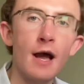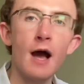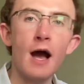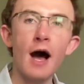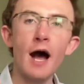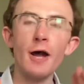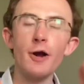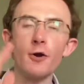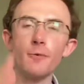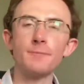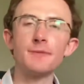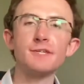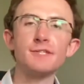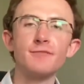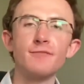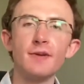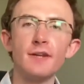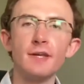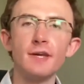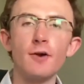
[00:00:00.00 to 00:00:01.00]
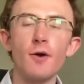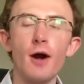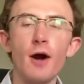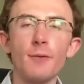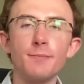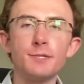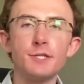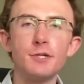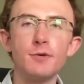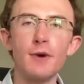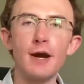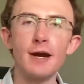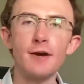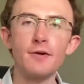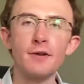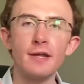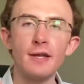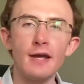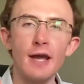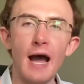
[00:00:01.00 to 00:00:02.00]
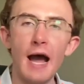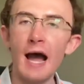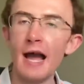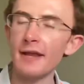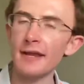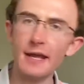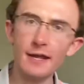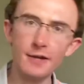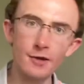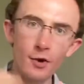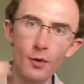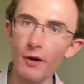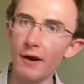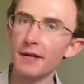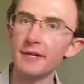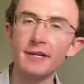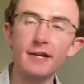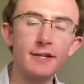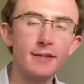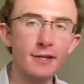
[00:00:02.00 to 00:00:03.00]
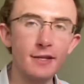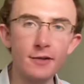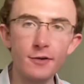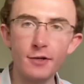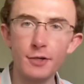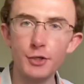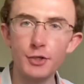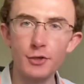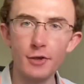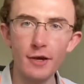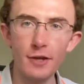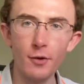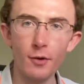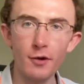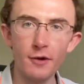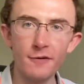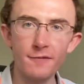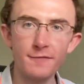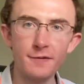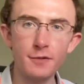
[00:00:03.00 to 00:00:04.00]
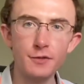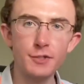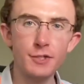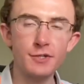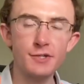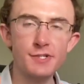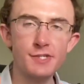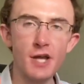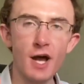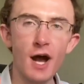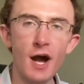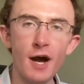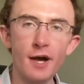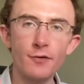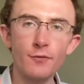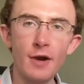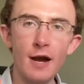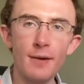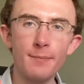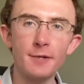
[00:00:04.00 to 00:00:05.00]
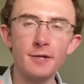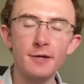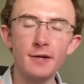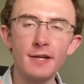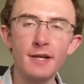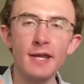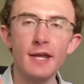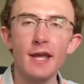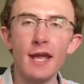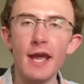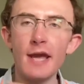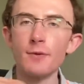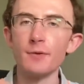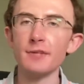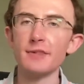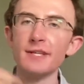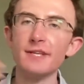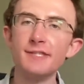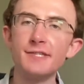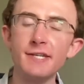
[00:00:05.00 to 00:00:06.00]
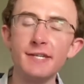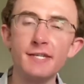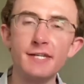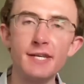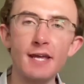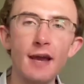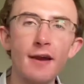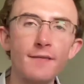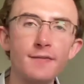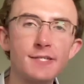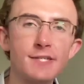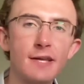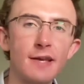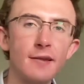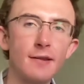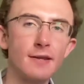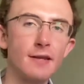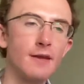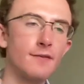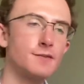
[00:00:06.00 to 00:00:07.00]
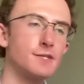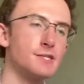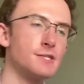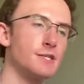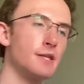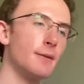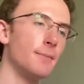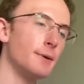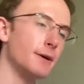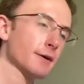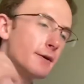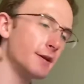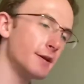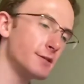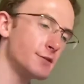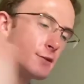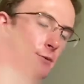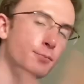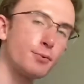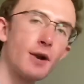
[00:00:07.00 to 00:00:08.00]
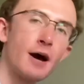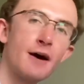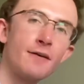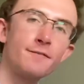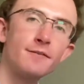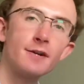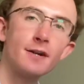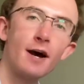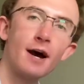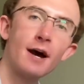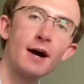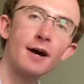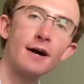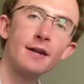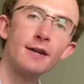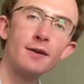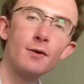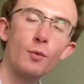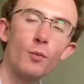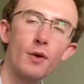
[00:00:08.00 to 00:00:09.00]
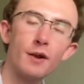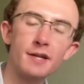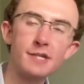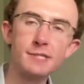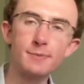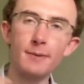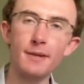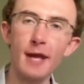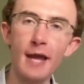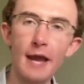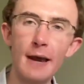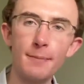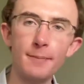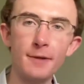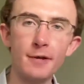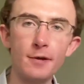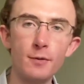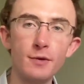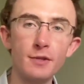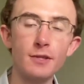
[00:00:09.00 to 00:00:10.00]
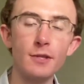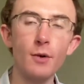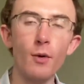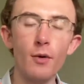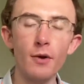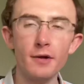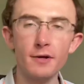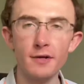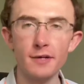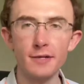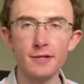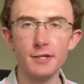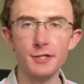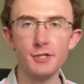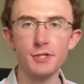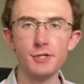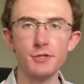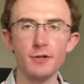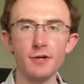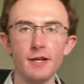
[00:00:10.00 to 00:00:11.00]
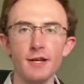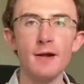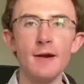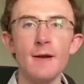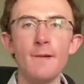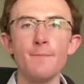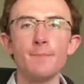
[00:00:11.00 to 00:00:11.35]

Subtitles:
I hope this video helped you out. I had no idea that you could trade oil futures on Robinhood, and with these ETFs, it gives us the ability to profit on what has been happening with the oil industry.